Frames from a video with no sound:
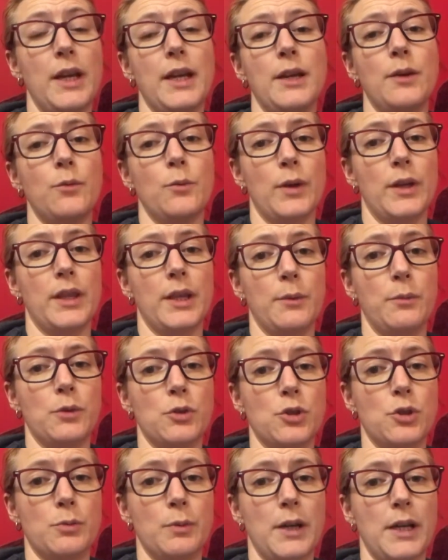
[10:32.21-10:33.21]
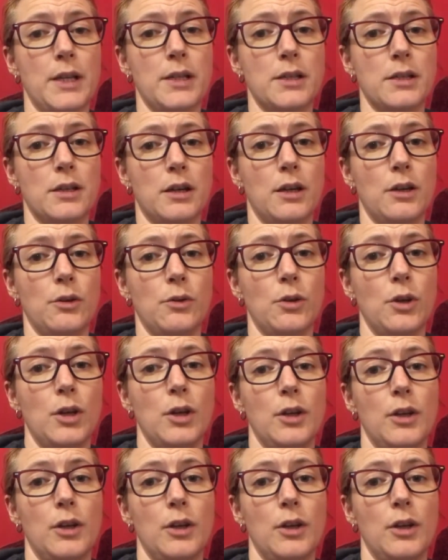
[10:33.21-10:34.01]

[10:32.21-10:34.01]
eat where they want to eat. So